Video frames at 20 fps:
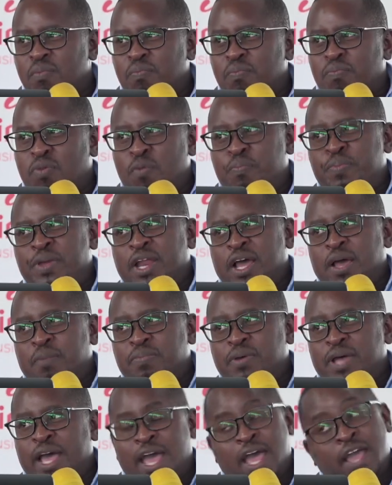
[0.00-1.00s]
popping up.
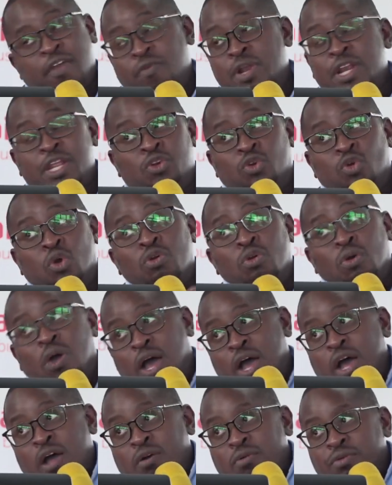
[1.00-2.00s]
I really don't know
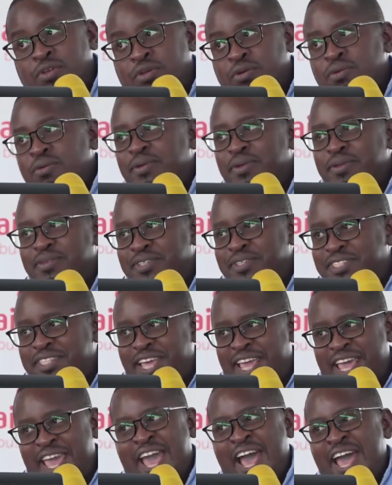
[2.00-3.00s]
how, you know, this
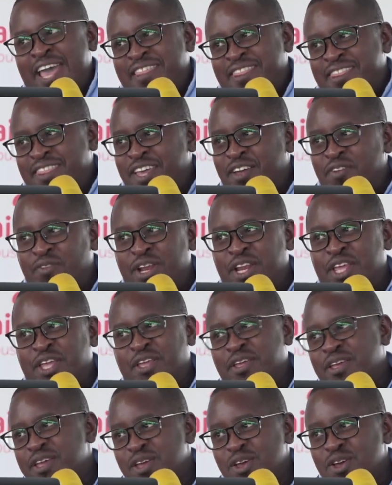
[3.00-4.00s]
AI thing
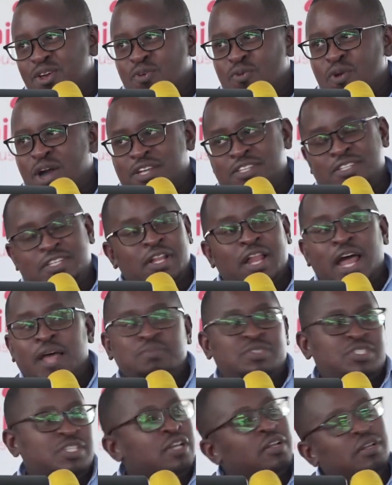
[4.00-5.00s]
really works. Still, I'm
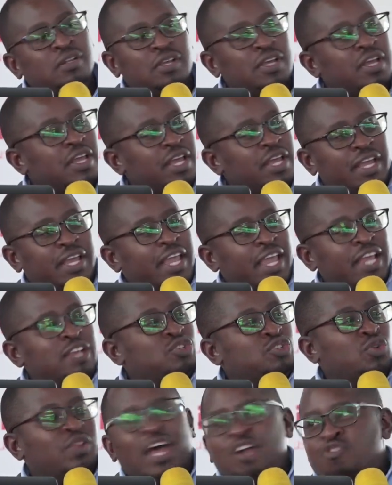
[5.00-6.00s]
still
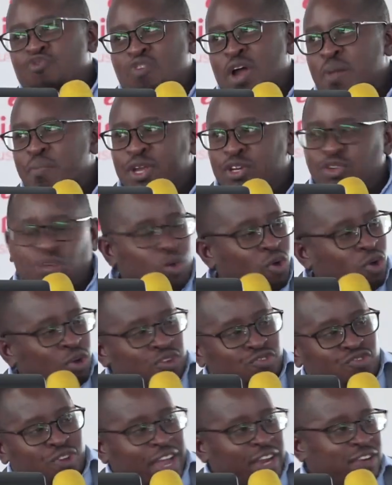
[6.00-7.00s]
into that rabbit hole
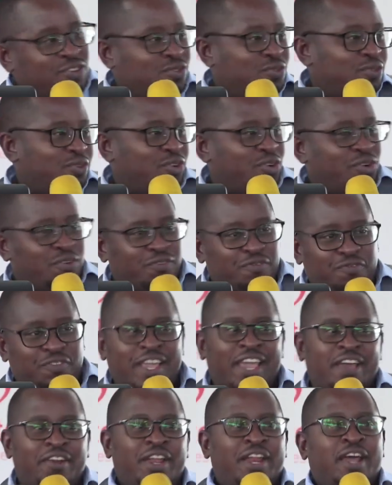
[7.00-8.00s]
trying to, you know,
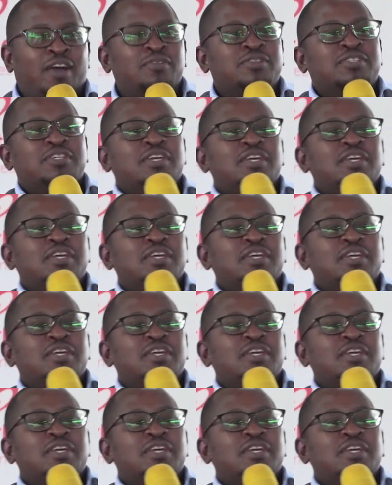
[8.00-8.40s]
figure it out,